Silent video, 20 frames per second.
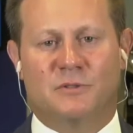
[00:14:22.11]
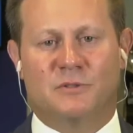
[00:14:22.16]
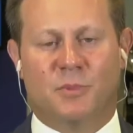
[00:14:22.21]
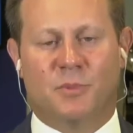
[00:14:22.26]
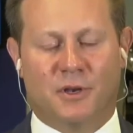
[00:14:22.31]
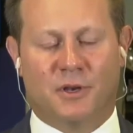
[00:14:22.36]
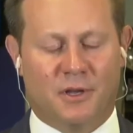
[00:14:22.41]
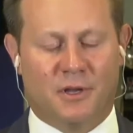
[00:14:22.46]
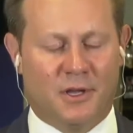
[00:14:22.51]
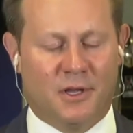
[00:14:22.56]

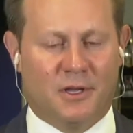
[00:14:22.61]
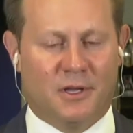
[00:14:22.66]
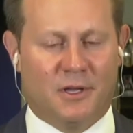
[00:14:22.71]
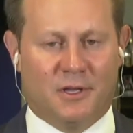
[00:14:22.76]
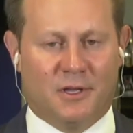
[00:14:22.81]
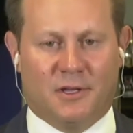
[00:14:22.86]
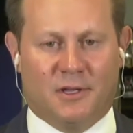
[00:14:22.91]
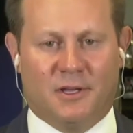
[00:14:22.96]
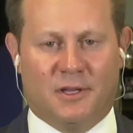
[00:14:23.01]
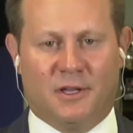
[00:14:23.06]
But,
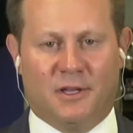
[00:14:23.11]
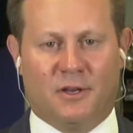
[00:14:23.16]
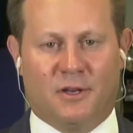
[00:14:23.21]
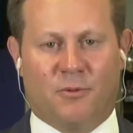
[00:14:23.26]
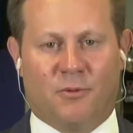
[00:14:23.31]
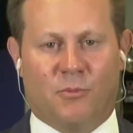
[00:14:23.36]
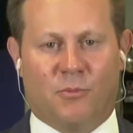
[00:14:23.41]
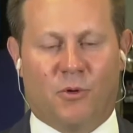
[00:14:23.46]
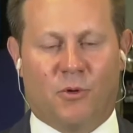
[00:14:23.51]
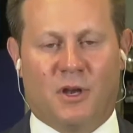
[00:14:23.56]
you
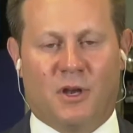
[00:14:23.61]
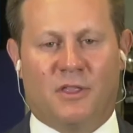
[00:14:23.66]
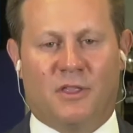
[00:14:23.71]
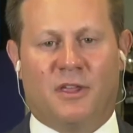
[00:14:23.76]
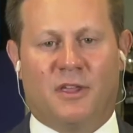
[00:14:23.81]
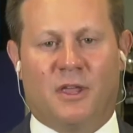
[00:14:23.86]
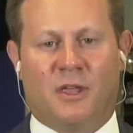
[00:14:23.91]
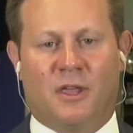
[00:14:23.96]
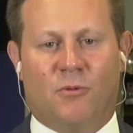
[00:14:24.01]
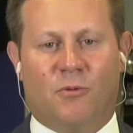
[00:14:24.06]
know, more than
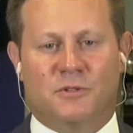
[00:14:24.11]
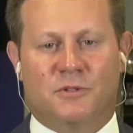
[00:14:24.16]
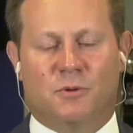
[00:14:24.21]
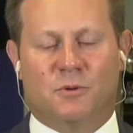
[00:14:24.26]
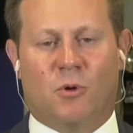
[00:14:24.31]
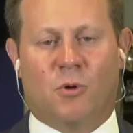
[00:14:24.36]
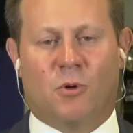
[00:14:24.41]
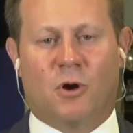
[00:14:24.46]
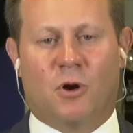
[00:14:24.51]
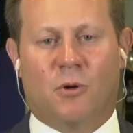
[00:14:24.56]
anything, he wants
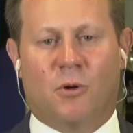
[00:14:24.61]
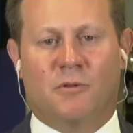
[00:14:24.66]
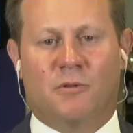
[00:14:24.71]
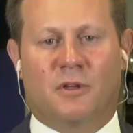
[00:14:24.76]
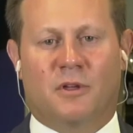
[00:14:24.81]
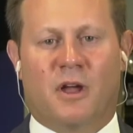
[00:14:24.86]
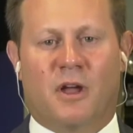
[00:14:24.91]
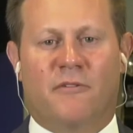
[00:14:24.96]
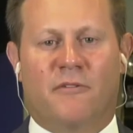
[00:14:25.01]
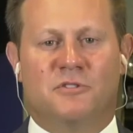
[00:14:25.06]
to walk away with
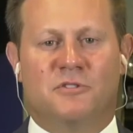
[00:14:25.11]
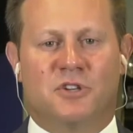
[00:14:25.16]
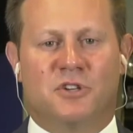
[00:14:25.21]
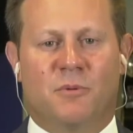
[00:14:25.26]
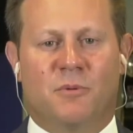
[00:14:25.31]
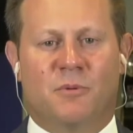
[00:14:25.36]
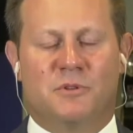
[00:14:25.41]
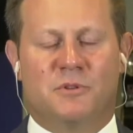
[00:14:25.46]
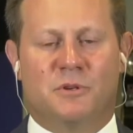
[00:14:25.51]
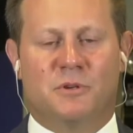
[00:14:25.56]
a conference
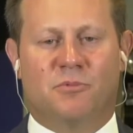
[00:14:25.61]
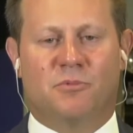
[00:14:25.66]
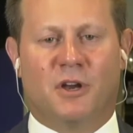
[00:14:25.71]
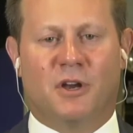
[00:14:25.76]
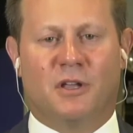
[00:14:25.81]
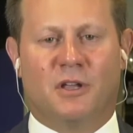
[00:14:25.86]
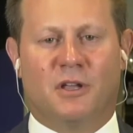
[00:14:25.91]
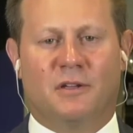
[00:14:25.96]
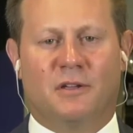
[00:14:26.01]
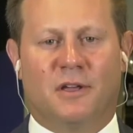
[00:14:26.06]
championship
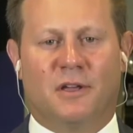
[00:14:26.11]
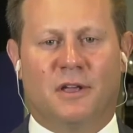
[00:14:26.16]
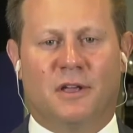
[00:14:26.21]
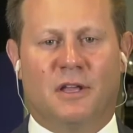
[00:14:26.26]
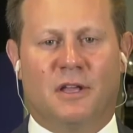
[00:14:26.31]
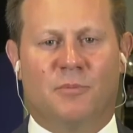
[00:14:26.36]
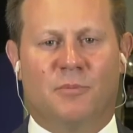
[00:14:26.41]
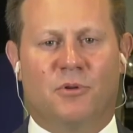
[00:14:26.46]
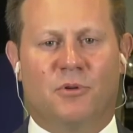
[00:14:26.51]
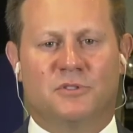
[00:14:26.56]
ring, and
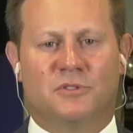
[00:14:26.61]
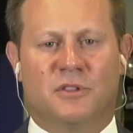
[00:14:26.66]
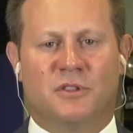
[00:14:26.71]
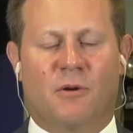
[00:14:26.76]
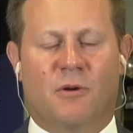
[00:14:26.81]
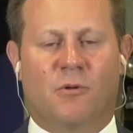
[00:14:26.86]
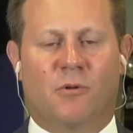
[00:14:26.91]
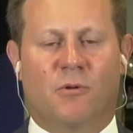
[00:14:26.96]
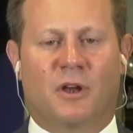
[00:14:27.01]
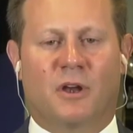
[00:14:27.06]
he puts in
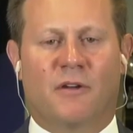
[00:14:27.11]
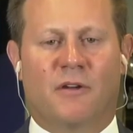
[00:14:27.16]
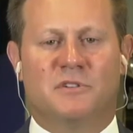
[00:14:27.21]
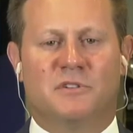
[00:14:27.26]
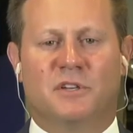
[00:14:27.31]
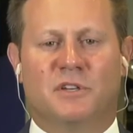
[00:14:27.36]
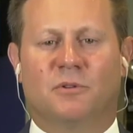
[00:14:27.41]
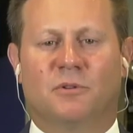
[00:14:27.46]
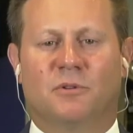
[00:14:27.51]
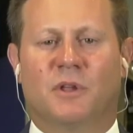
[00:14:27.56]
that work every
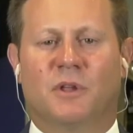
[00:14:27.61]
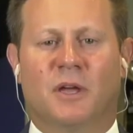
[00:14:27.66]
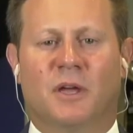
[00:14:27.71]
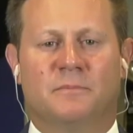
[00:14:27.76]
single day.